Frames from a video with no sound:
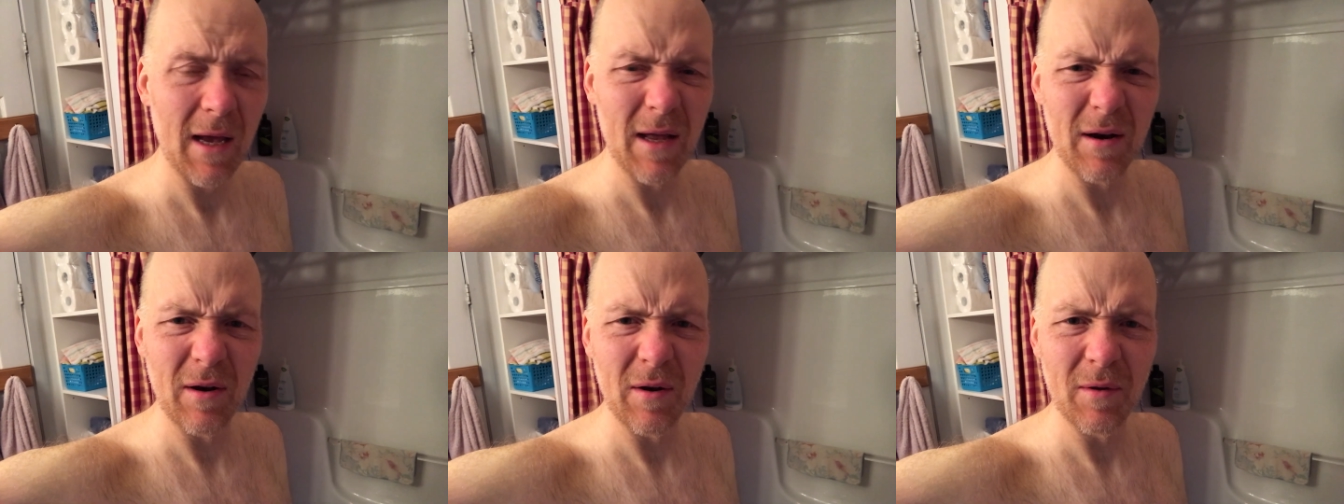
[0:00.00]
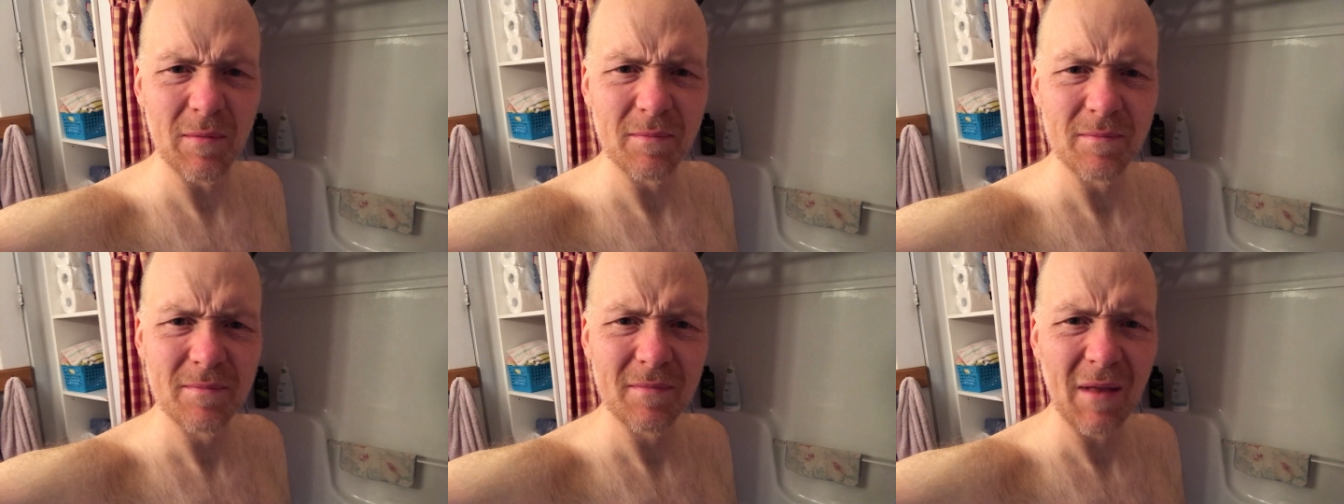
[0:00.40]
I don't know.
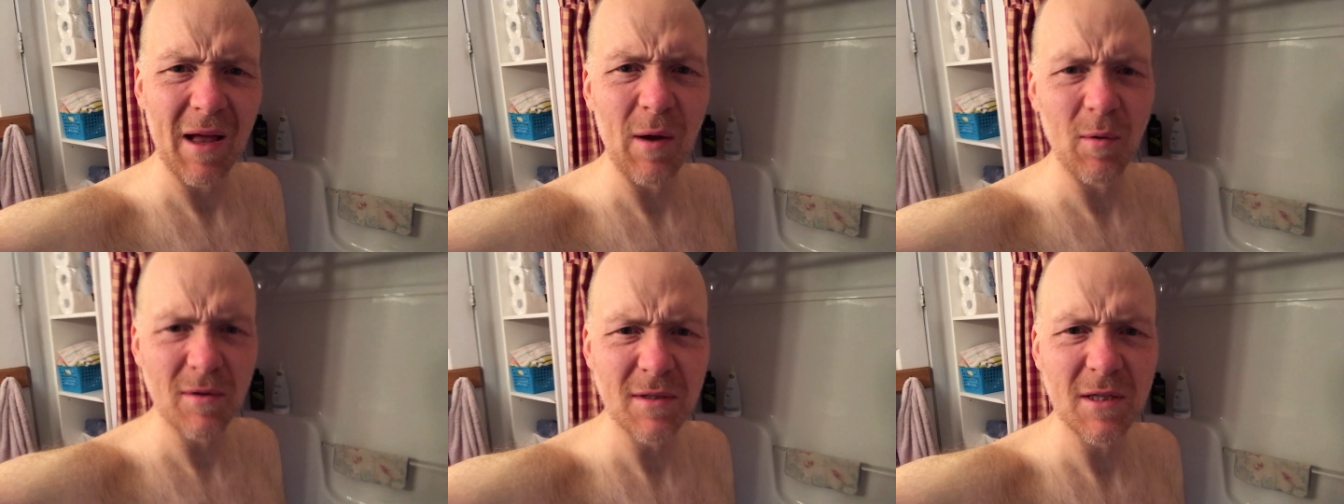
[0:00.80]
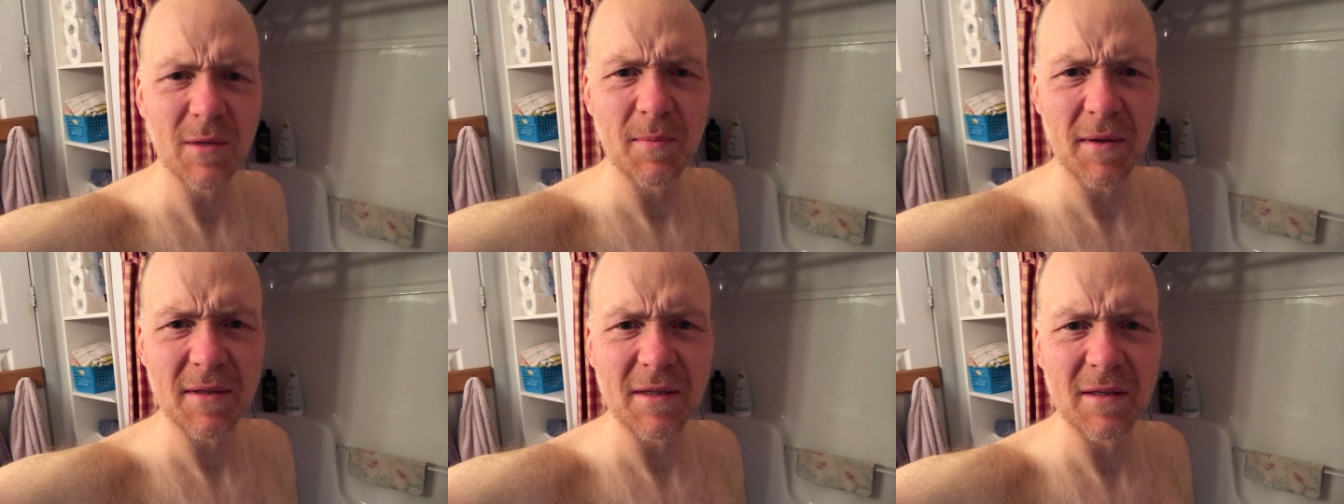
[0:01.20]
I was
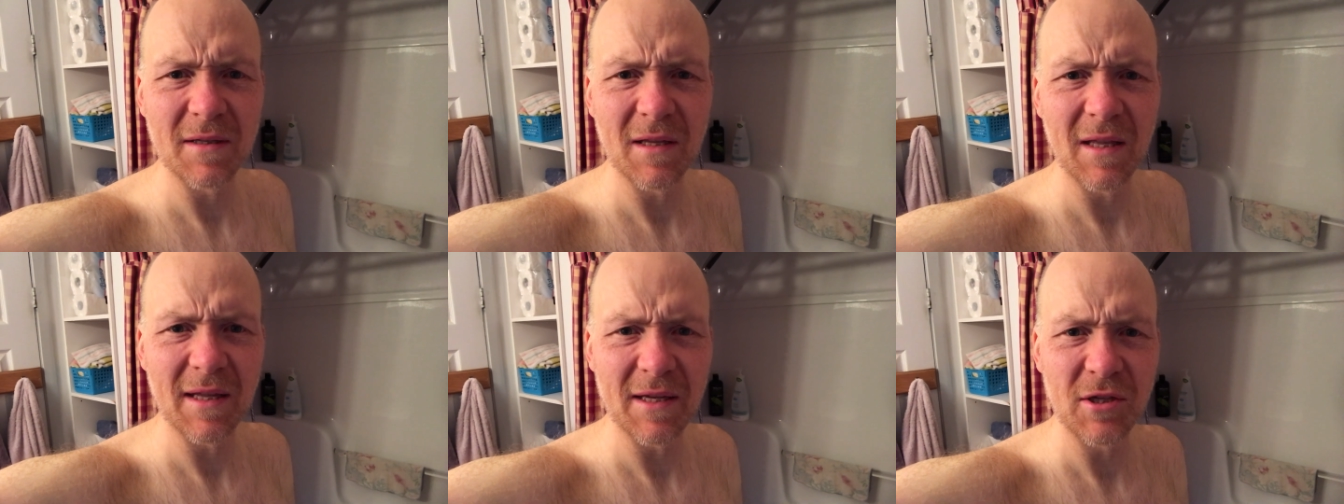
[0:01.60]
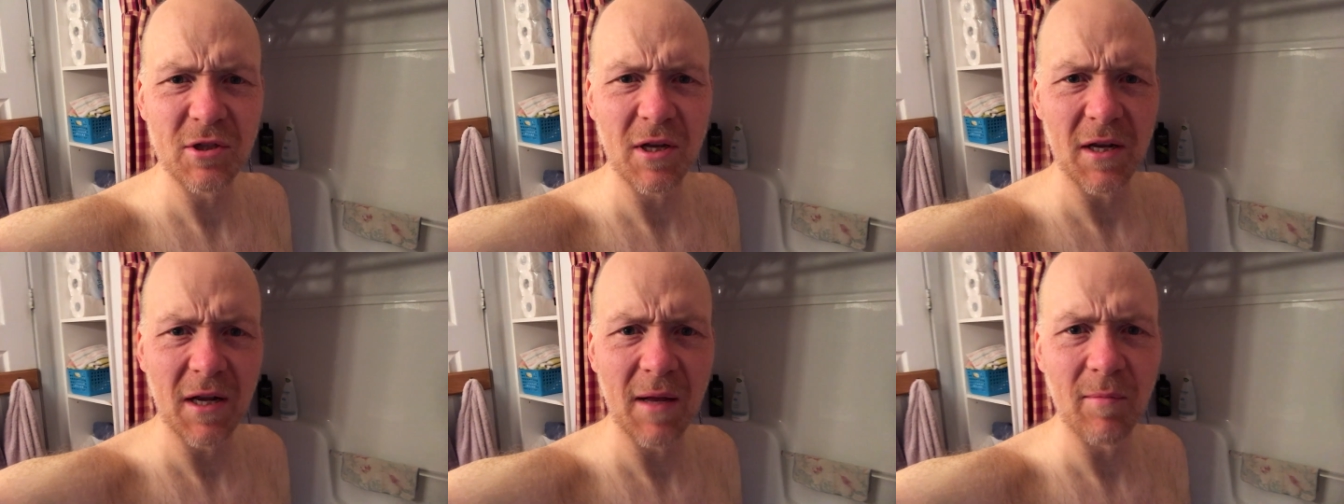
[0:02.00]
expecting to like
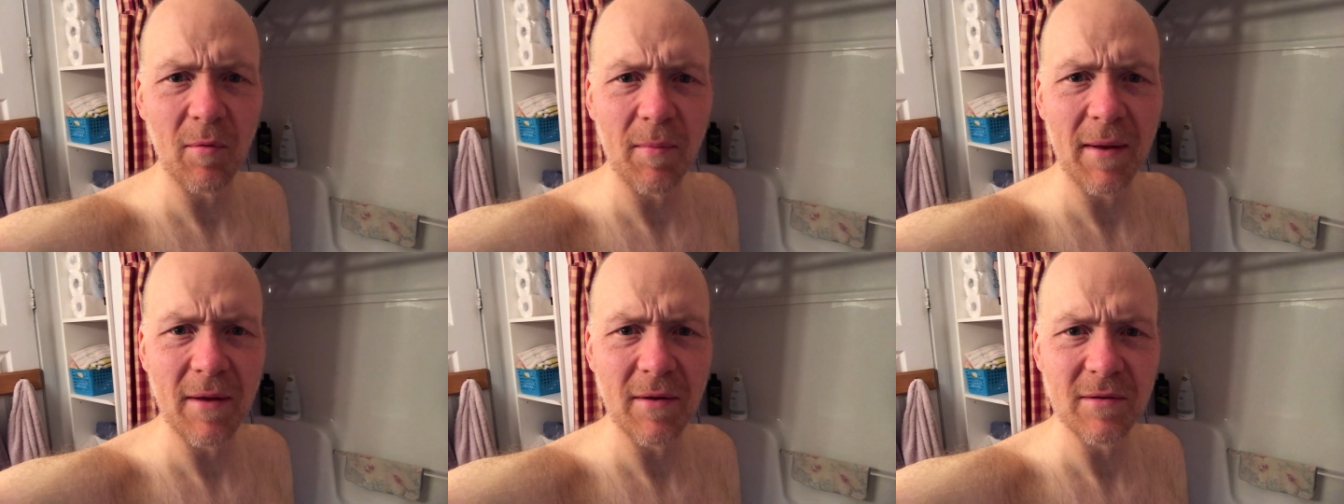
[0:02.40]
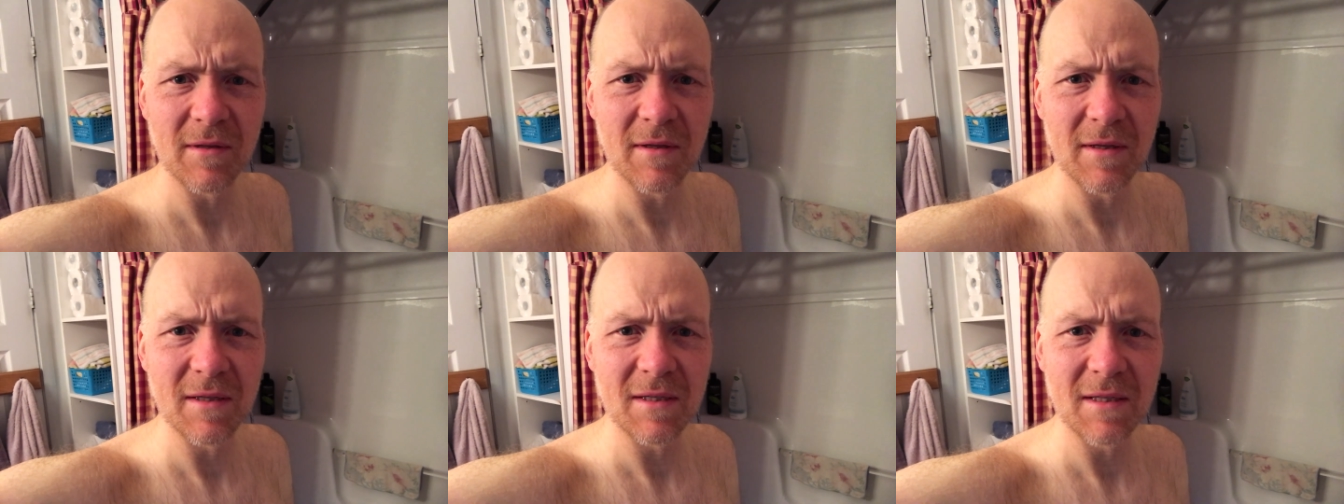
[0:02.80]
shed a couple pounds
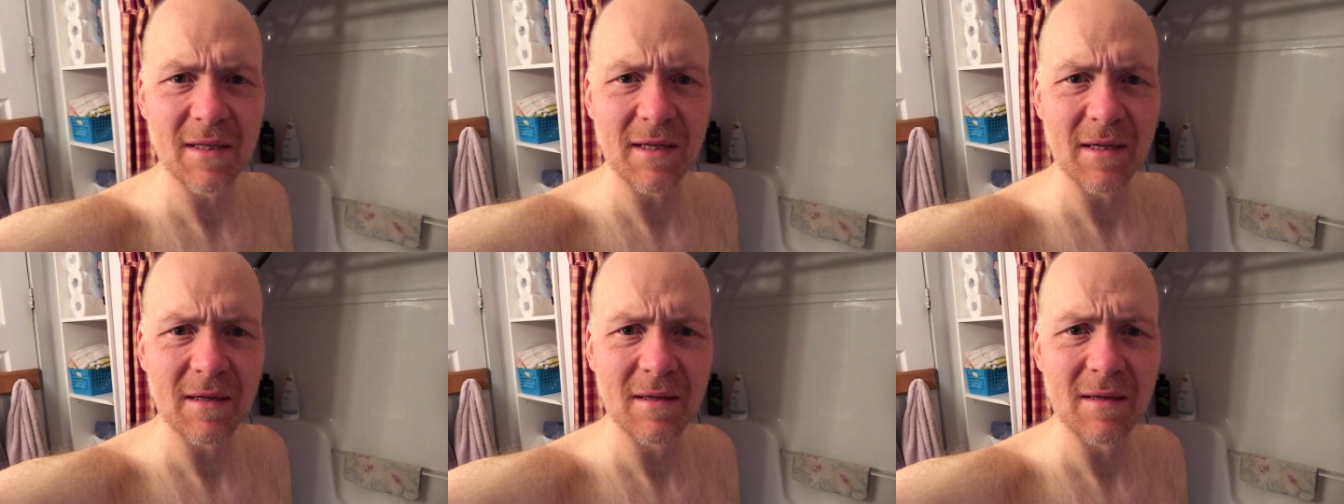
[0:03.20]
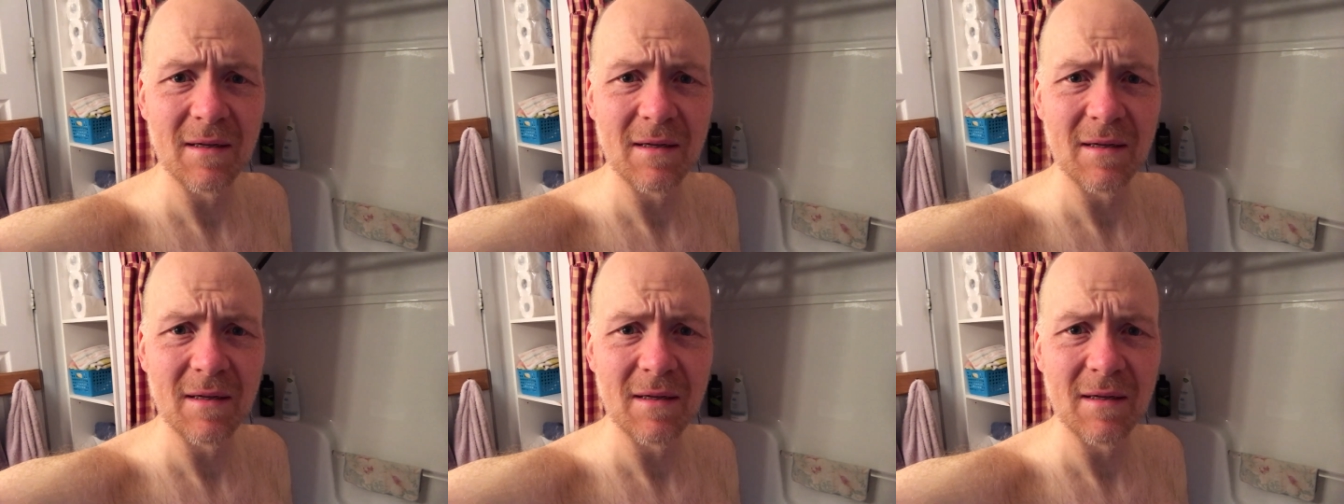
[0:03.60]
on this thing.